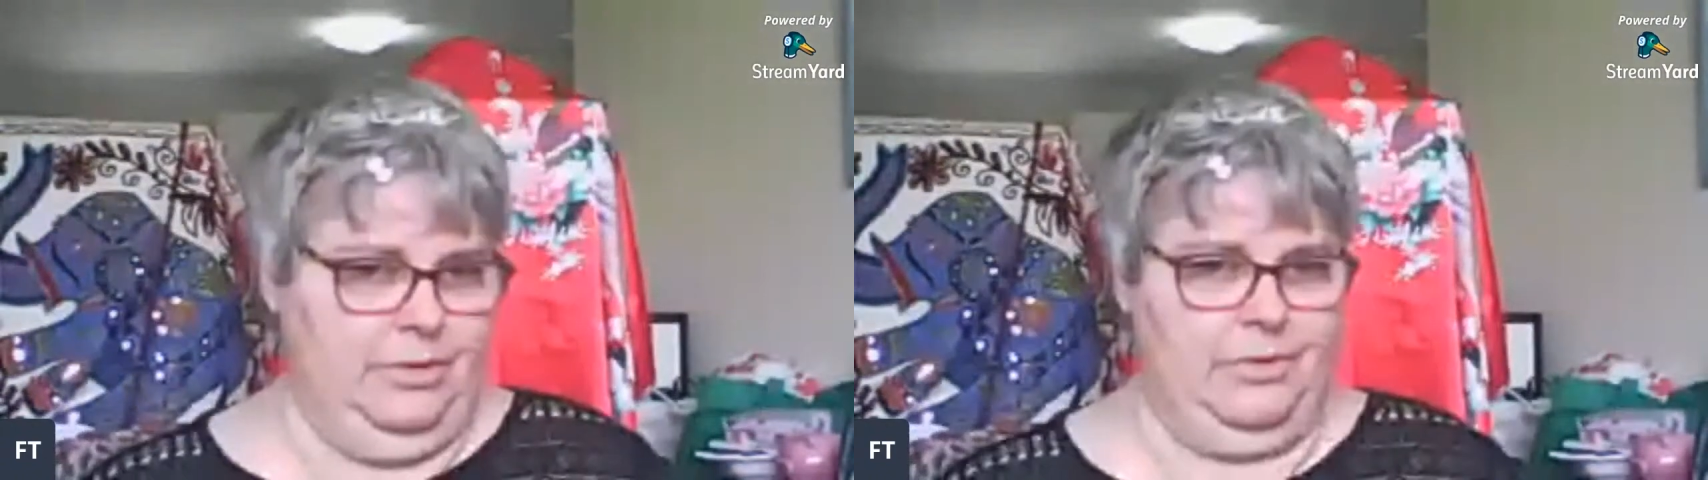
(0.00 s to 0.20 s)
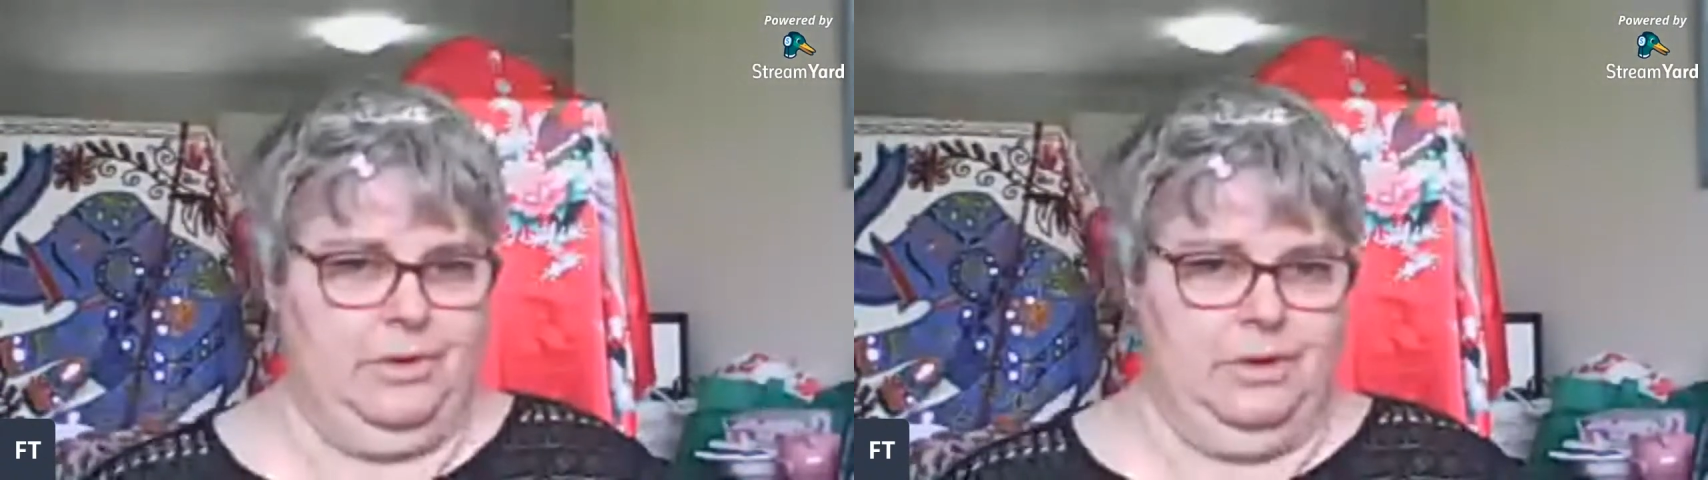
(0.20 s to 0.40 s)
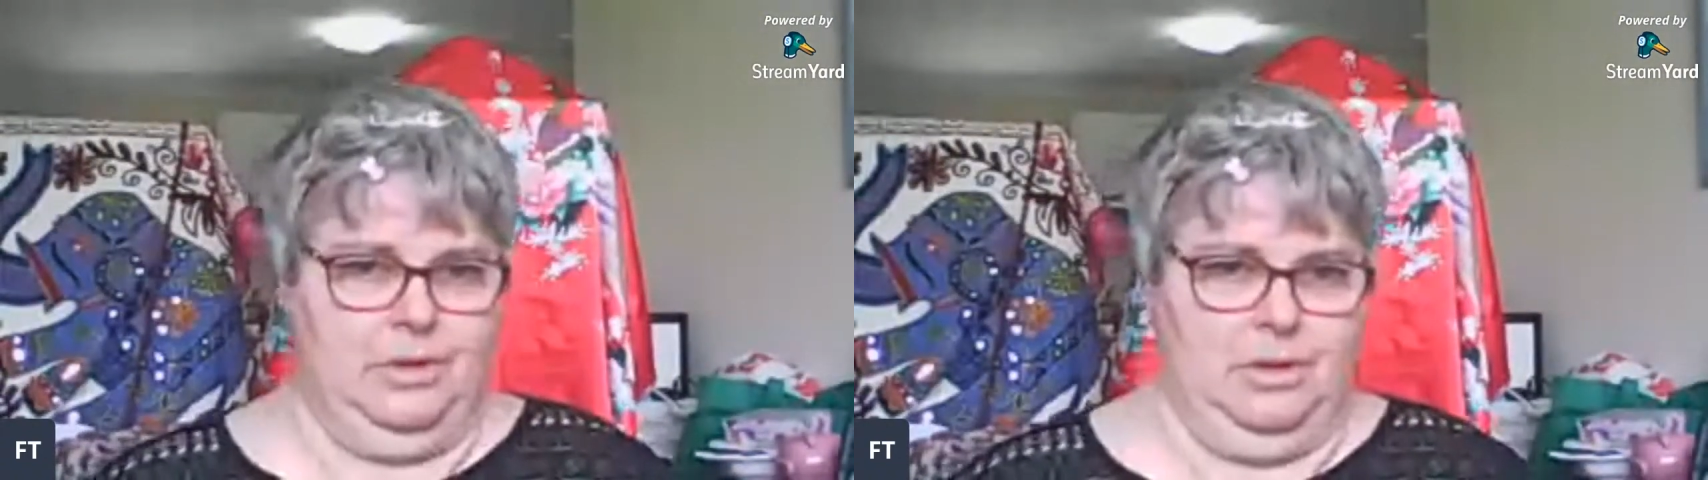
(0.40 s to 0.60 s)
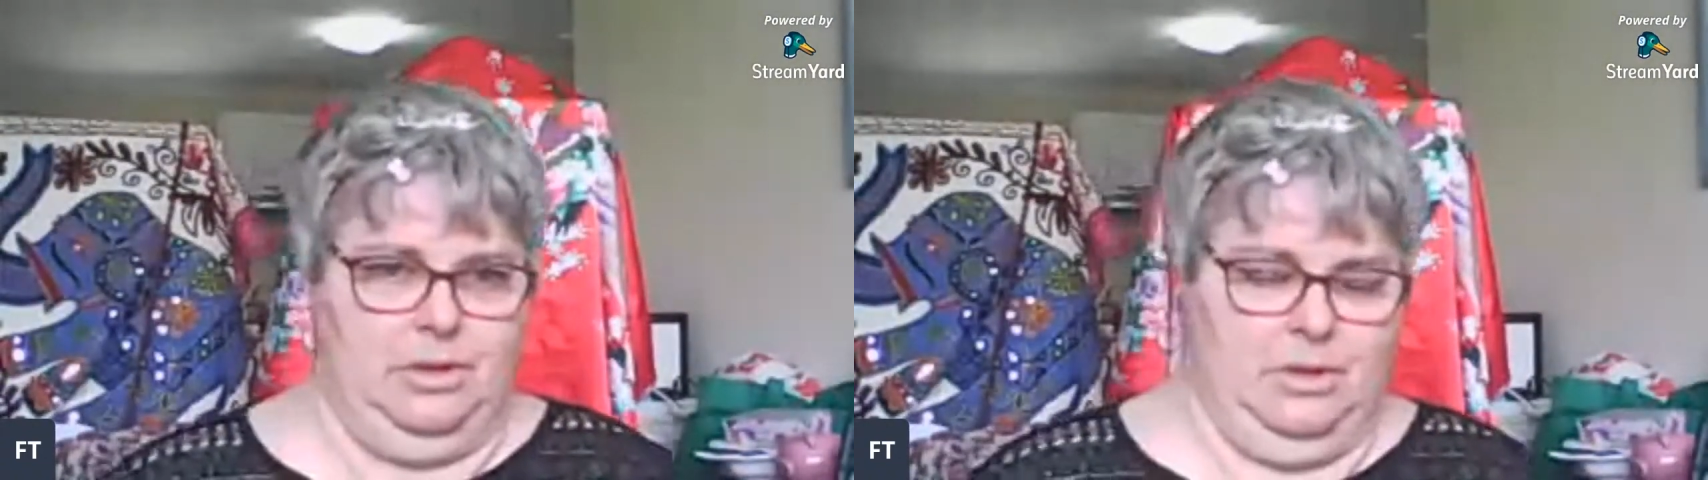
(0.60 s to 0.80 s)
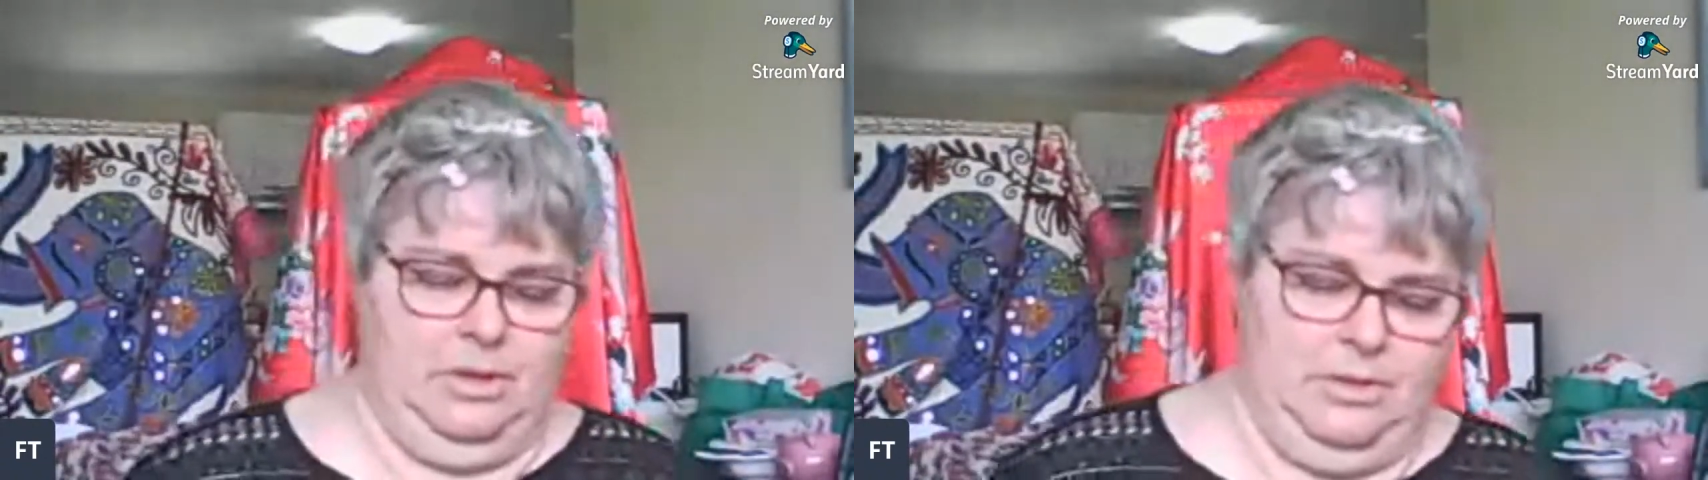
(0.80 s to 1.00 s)

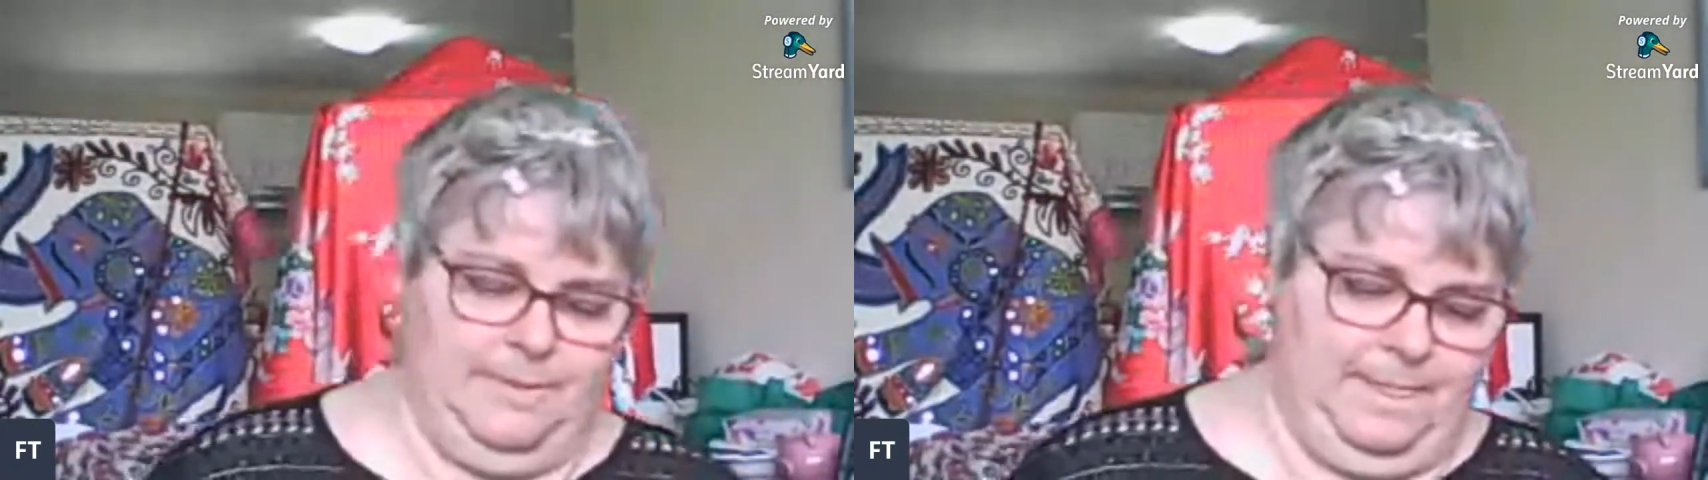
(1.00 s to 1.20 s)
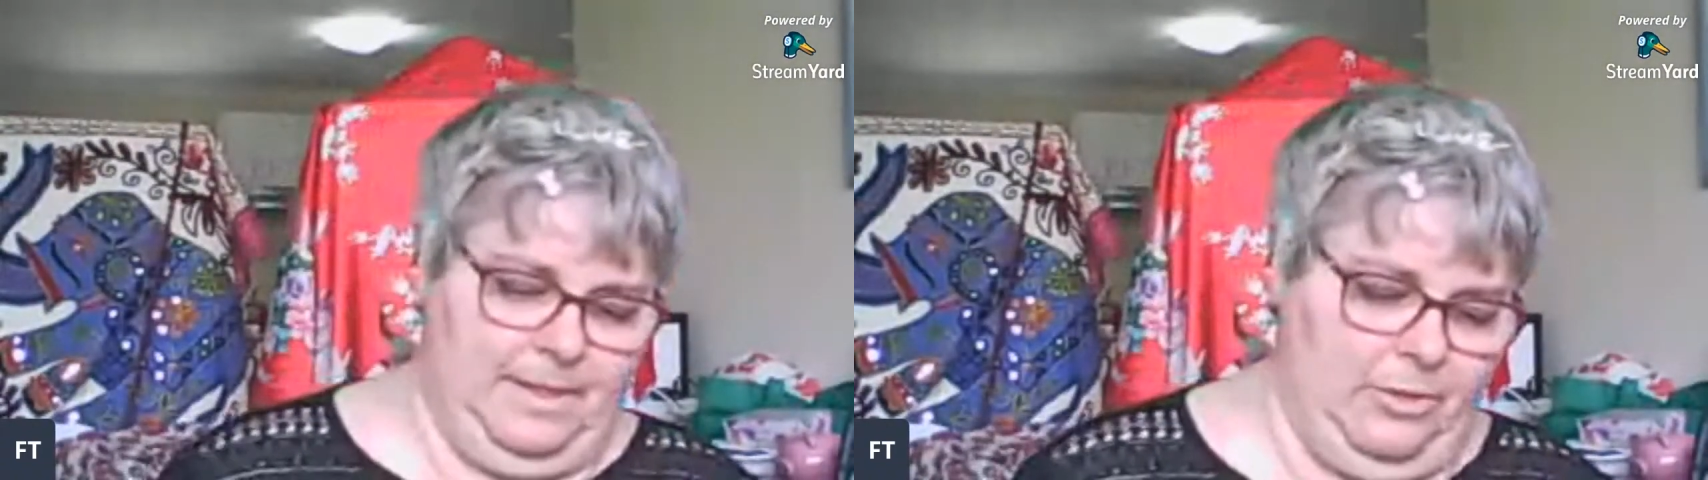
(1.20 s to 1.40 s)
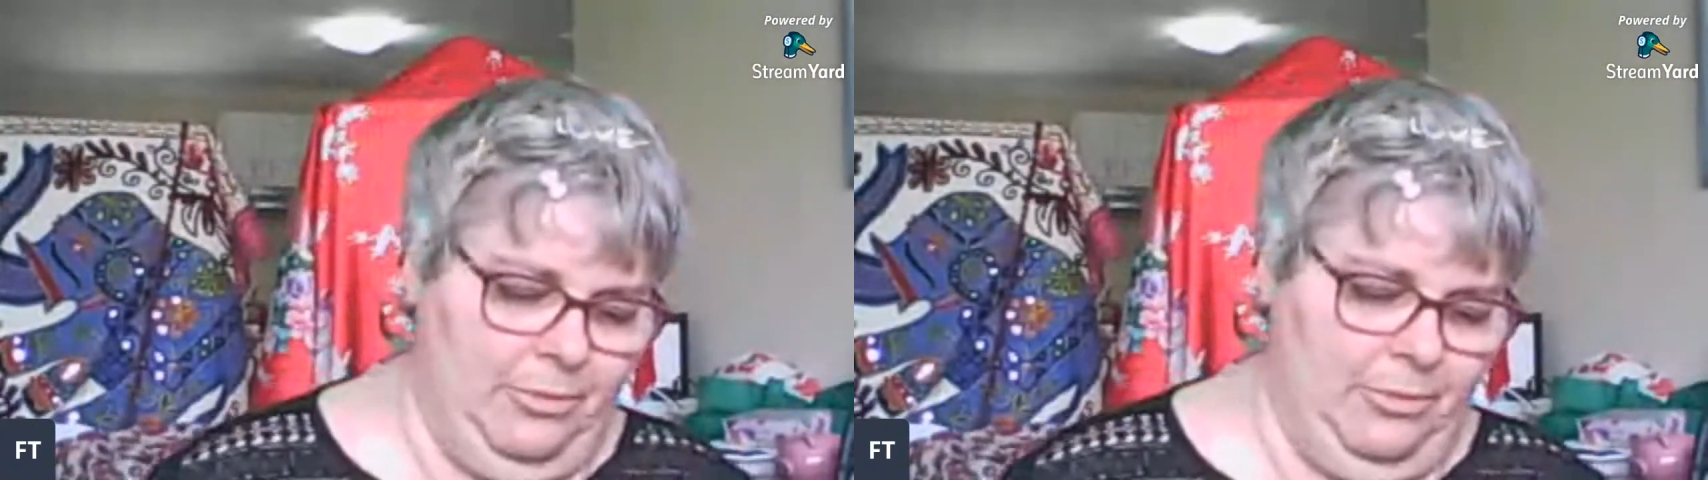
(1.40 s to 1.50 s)
I'll